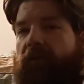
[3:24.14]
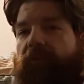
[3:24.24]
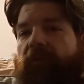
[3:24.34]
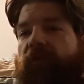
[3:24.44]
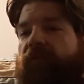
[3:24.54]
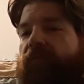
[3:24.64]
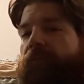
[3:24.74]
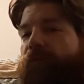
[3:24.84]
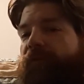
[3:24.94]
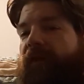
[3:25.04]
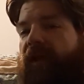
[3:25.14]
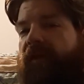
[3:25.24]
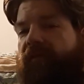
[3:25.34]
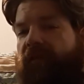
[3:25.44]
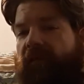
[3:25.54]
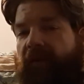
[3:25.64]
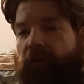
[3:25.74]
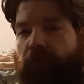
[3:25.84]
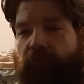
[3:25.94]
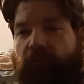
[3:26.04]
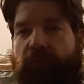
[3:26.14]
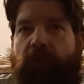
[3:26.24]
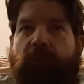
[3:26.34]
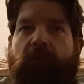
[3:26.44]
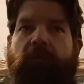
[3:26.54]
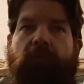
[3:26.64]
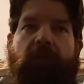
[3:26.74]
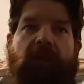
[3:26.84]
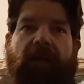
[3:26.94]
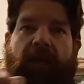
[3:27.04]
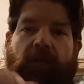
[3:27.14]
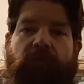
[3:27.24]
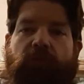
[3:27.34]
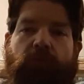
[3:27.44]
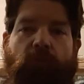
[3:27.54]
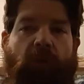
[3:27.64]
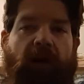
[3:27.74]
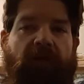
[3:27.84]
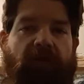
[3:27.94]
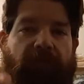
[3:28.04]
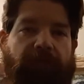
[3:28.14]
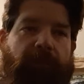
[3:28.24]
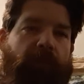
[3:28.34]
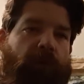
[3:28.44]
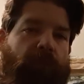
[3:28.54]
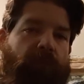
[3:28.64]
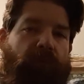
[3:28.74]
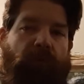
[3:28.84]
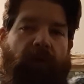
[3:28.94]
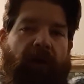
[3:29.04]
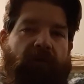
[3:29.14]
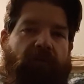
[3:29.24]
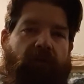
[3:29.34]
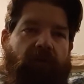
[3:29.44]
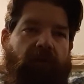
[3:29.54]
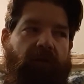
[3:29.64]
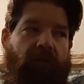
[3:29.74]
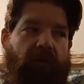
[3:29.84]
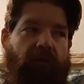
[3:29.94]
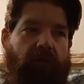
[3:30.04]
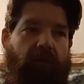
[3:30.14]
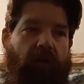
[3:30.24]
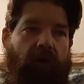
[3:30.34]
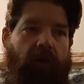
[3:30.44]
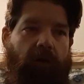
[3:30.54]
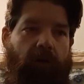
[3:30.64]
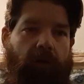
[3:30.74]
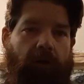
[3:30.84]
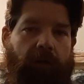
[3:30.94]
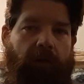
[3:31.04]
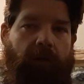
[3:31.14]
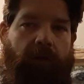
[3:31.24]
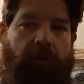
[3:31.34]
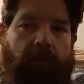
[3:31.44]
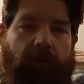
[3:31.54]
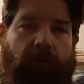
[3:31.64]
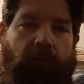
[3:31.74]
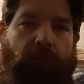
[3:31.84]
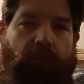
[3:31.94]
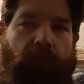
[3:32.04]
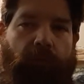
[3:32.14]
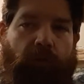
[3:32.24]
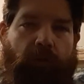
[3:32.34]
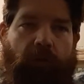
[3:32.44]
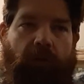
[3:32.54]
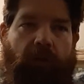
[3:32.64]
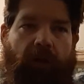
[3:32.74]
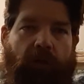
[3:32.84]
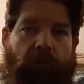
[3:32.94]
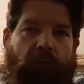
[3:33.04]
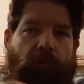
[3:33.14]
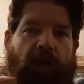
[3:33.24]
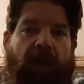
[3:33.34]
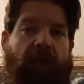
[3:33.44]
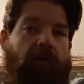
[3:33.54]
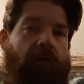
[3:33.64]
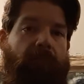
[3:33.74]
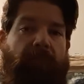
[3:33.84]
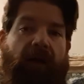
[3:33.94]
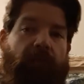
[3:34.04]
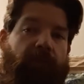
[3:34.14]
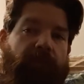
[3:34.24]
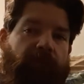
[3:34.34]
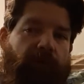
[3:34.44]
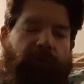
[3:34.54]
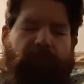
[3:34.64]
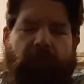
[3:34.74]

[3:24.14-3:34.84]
This movie has layers to it, so like as you watch the film, you actually are you learn a new angle about the film.